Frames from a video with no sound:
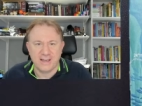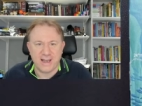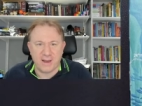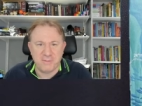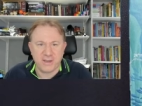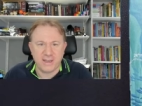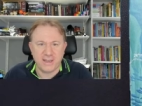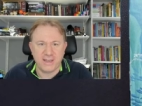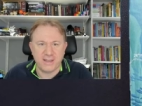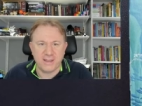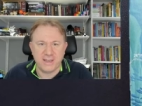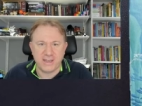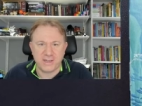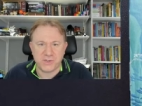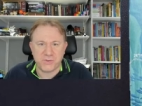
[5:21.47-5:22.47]
I'm looking at
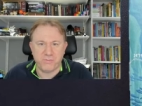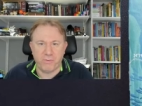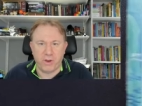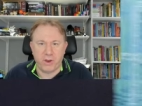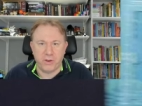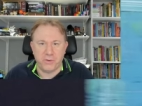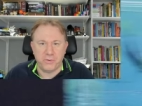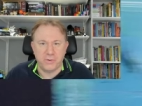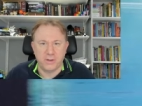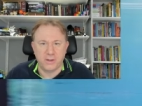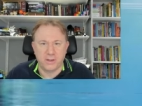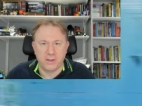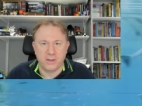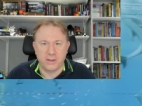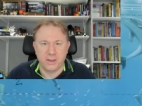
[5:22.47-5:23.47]
this row.
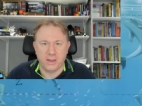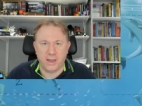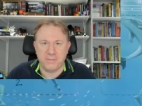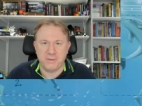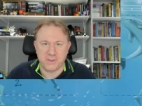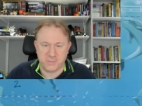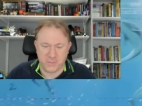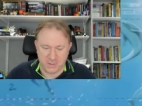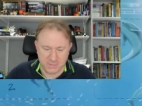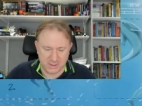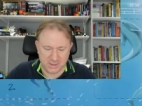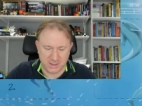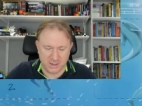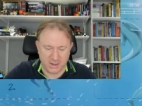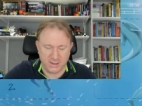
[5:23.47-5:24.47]
I must be,
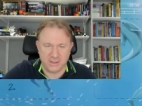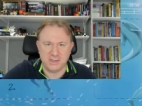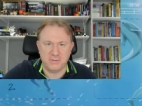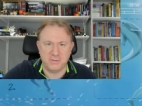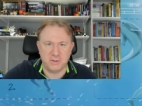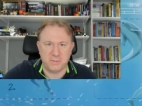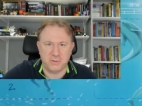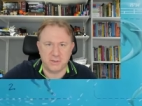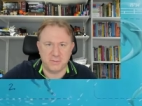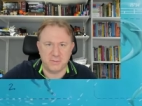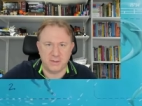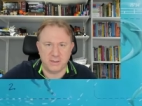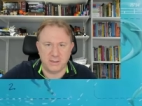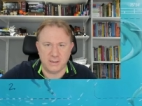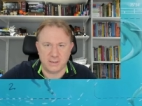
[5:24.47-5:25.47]
mustn't I? There's no other
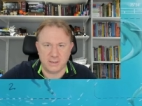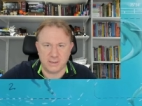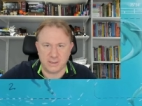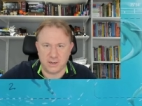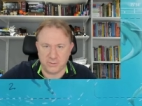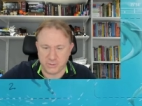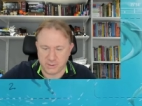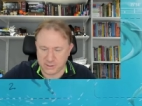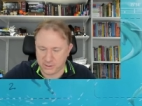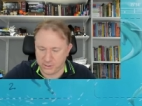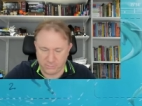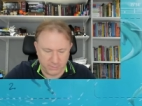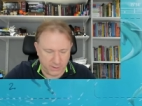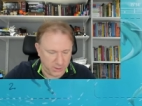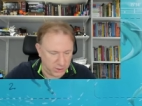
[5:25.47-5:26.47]
possibilities because they're not inside
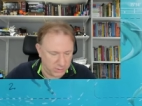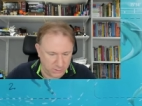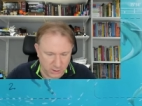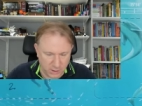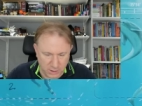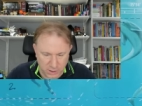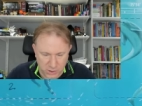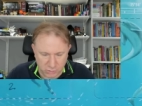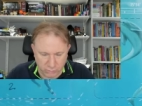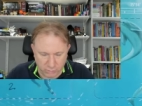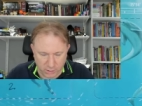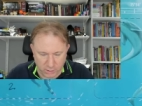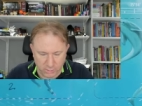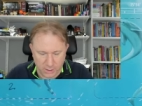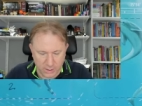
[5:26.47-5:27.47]
the range. I'm looking at this
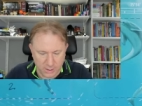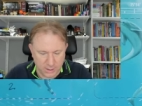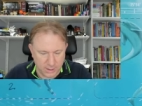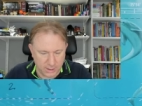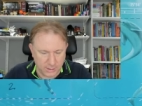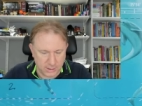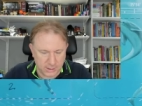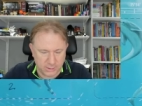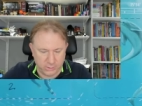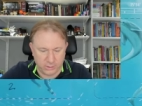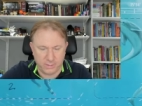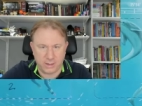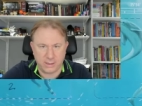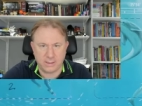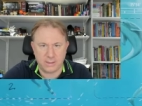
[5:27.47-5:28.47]
row in this
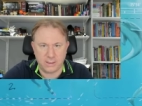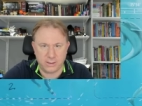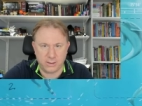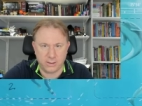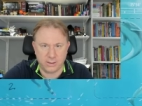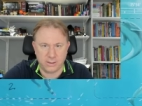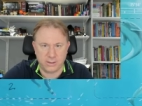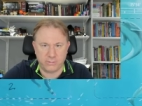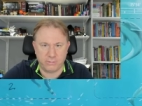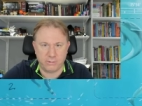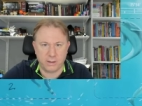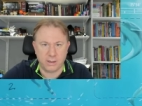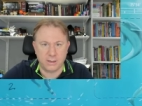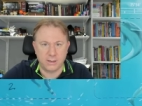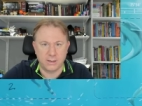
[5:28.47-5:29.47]
column,
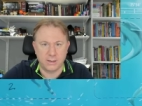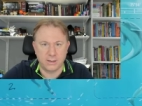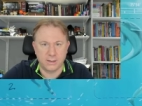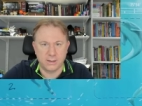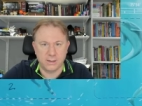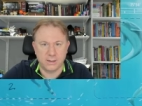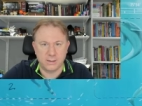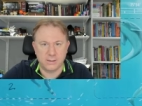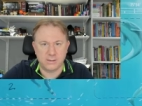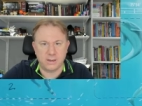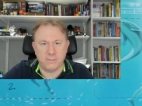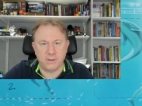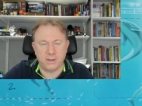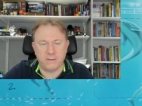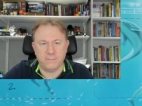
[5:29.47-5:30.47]
1833.
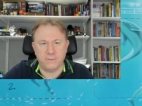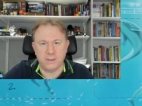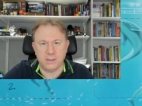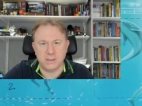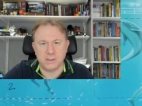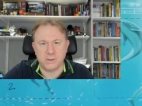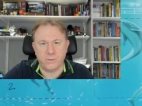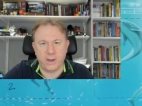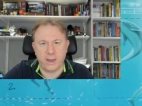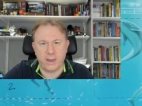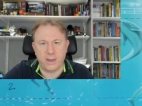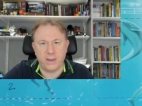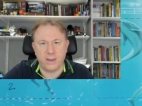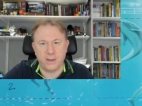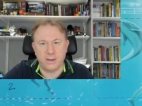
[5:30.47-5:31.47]
I'm looking for this
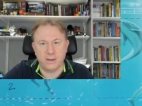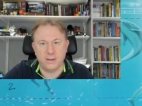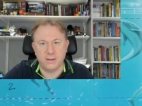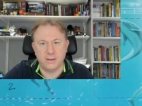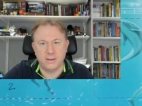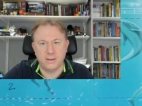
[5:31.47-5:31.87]
square here.